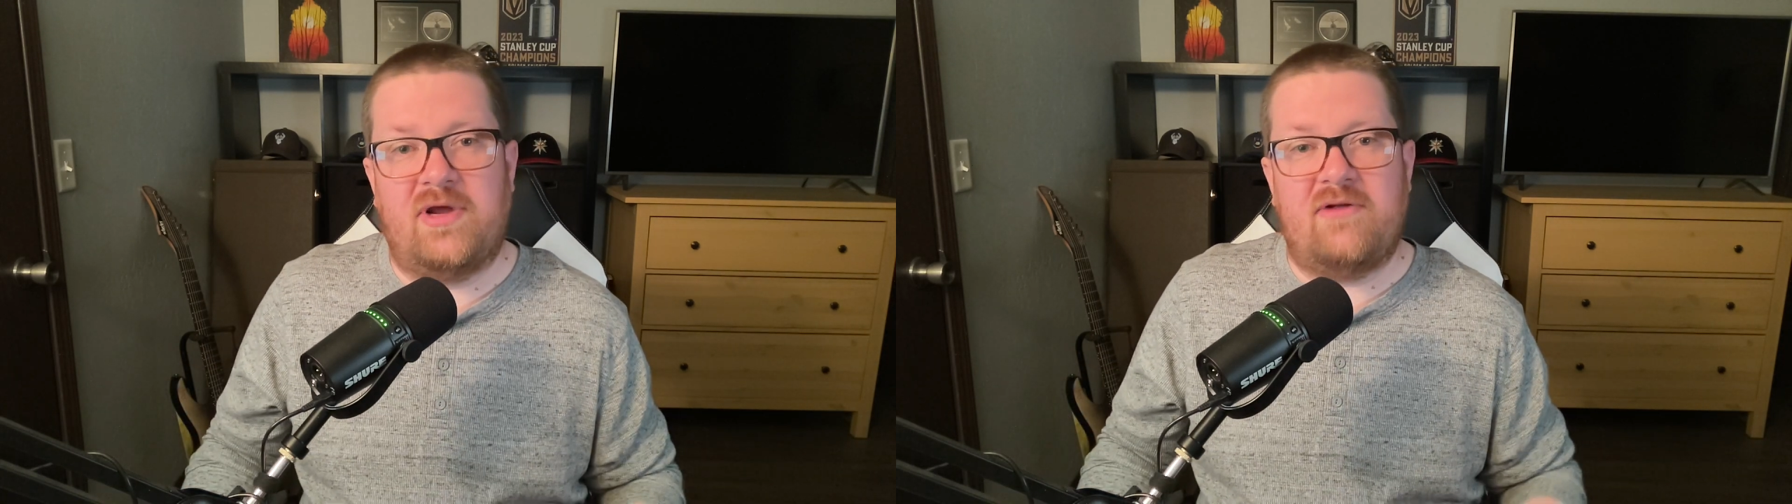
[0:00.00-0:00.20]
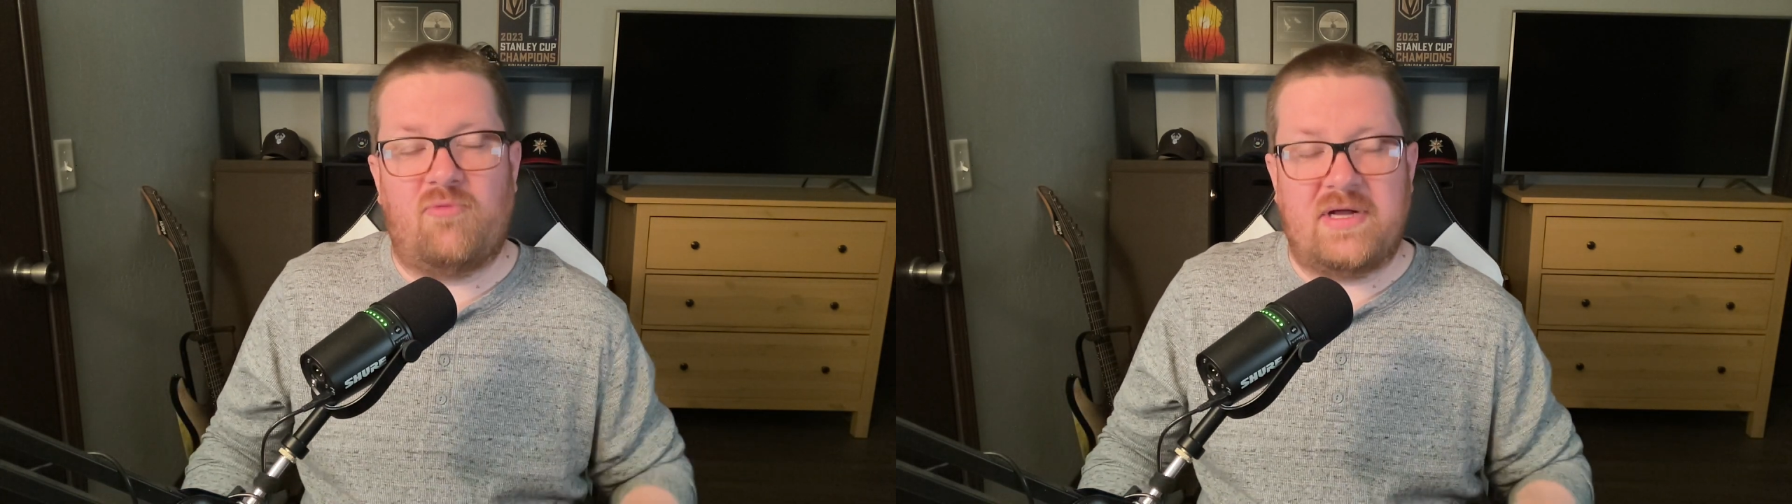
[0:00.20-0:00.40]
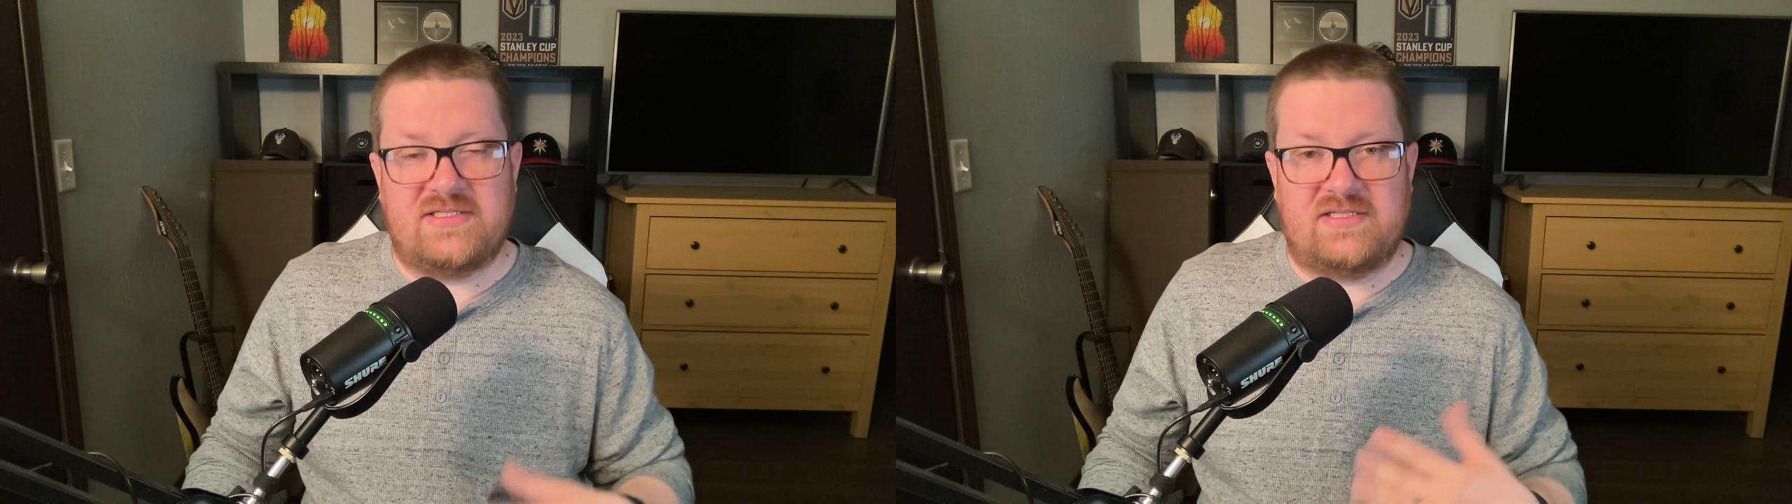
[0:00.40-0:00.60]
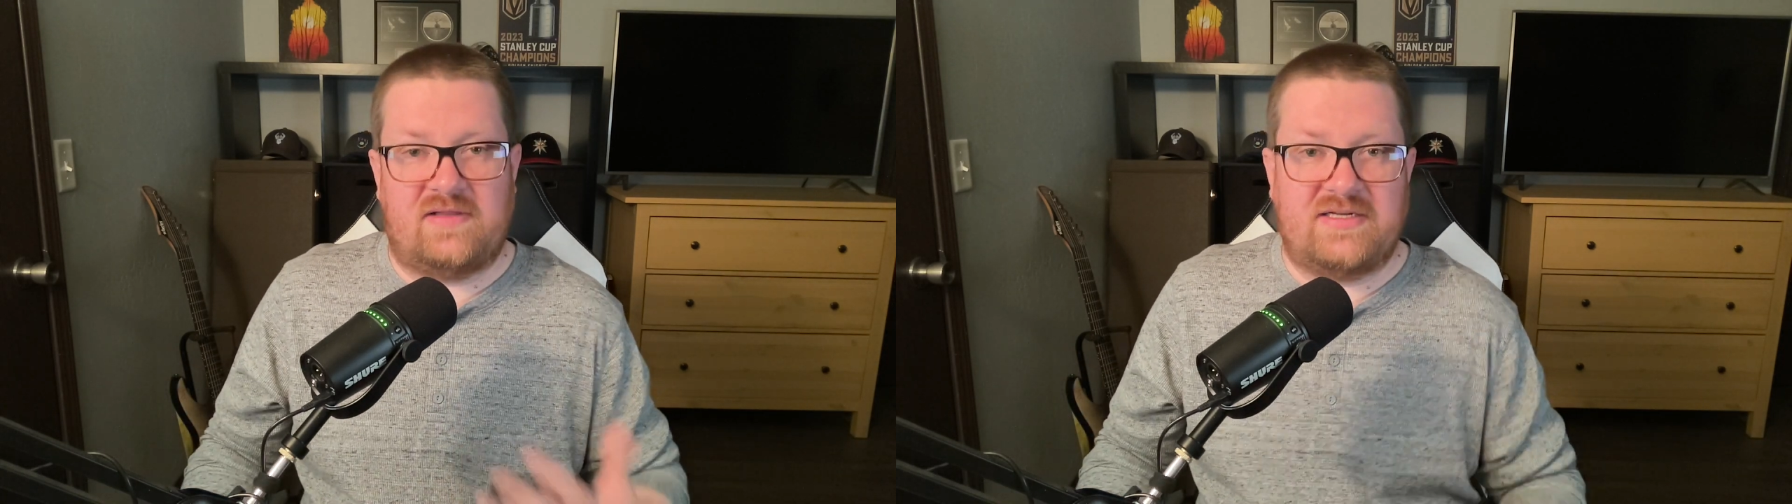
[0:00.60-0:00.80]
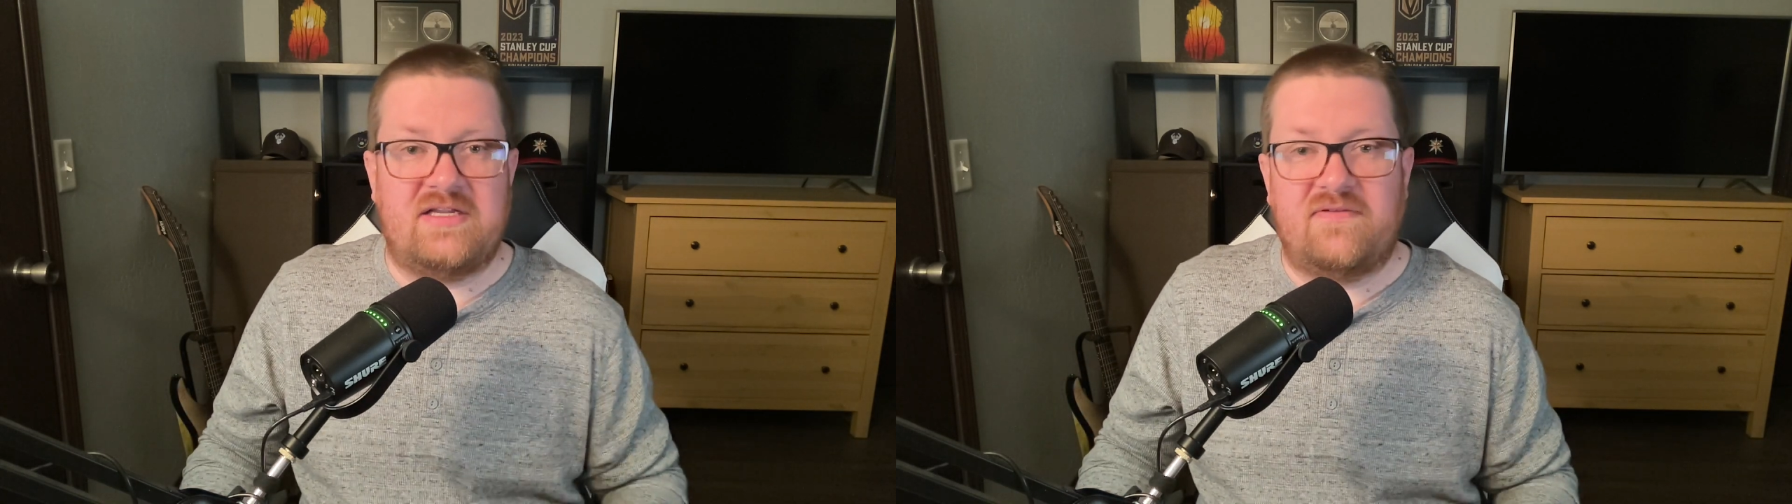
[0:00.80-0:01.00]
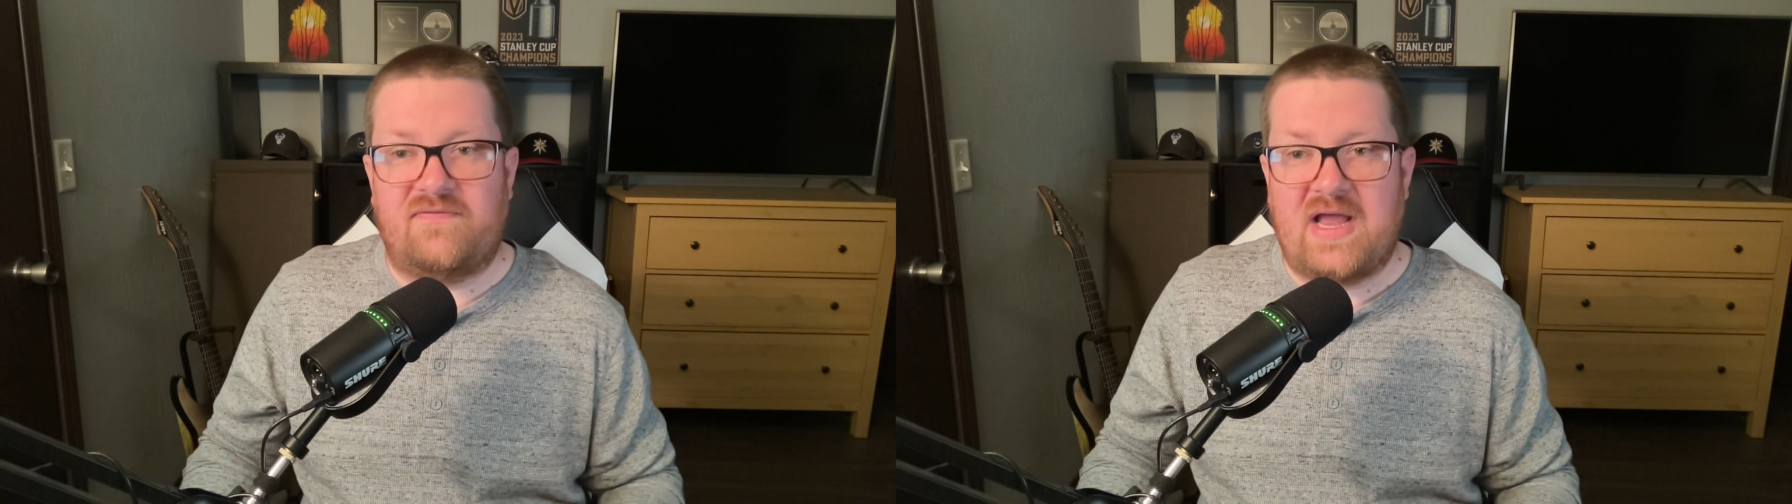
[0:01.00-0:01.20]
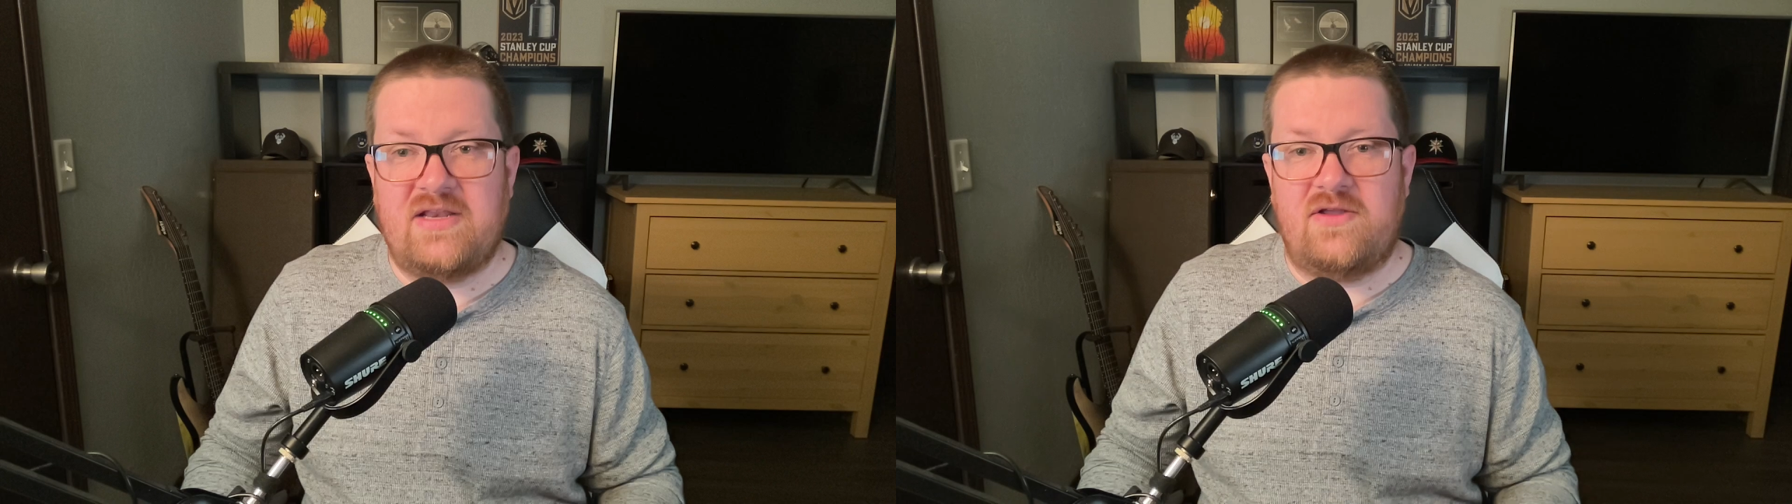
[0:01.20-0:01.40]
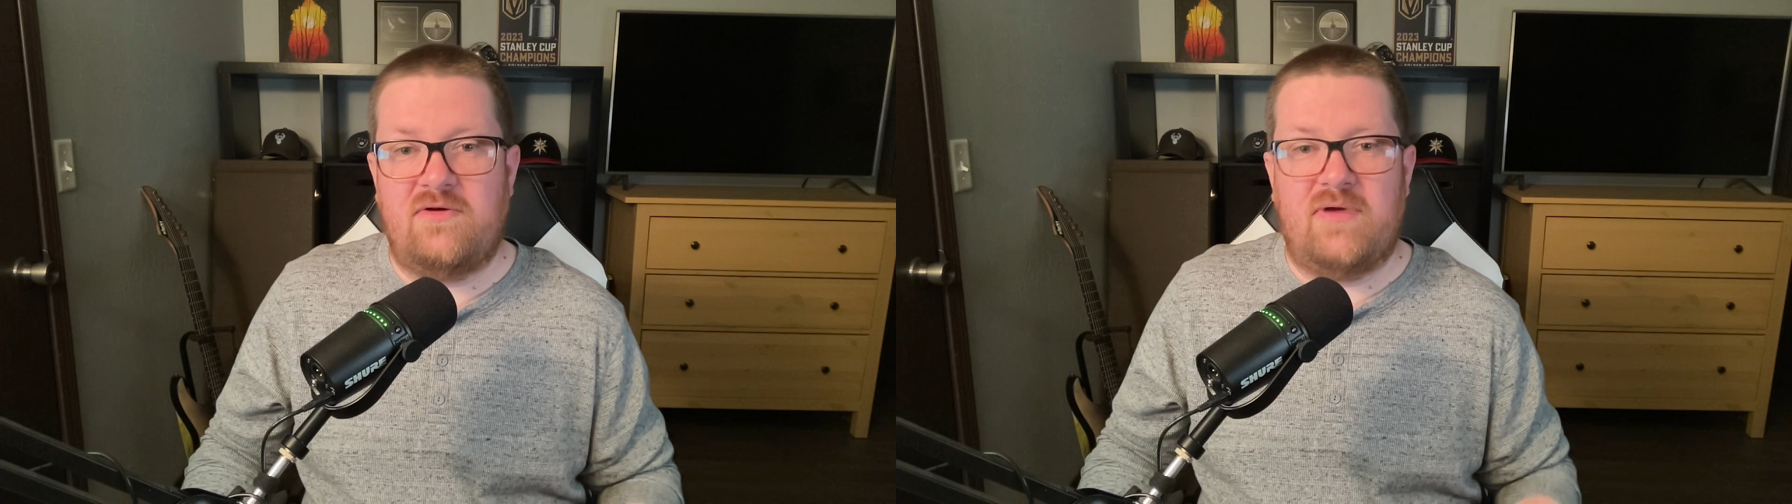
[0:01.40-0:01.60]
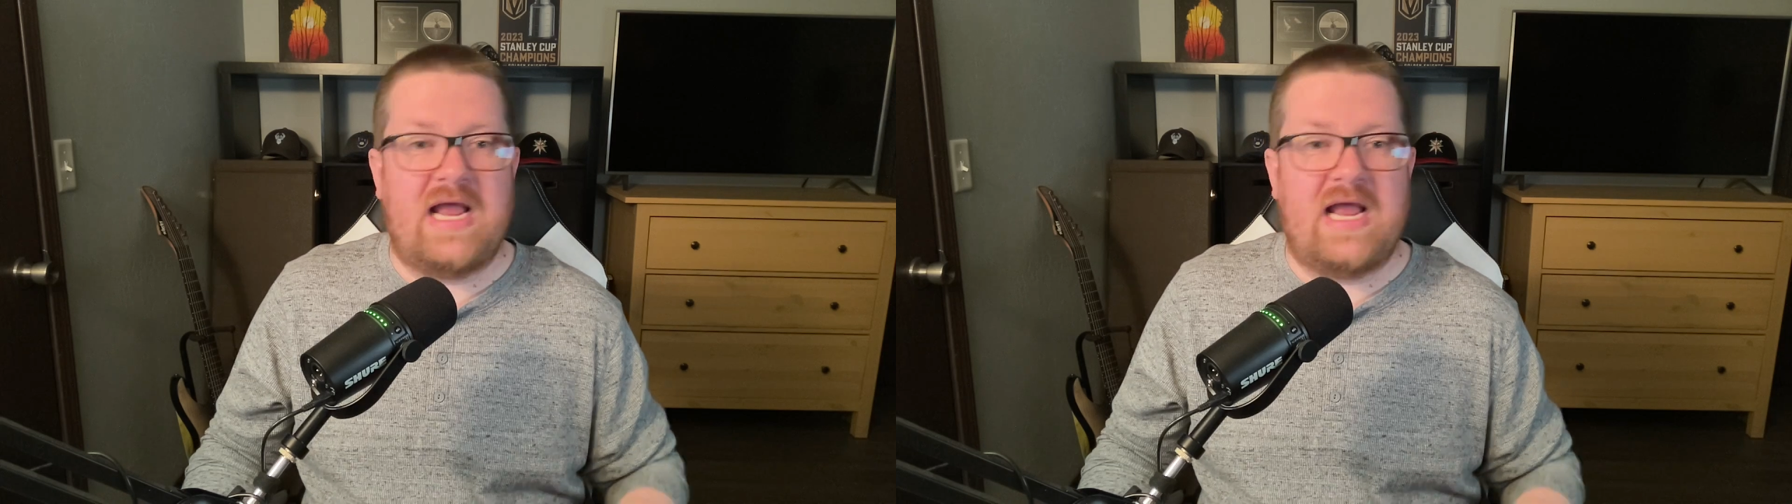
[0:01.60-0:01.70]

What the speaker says: in when selecting a venue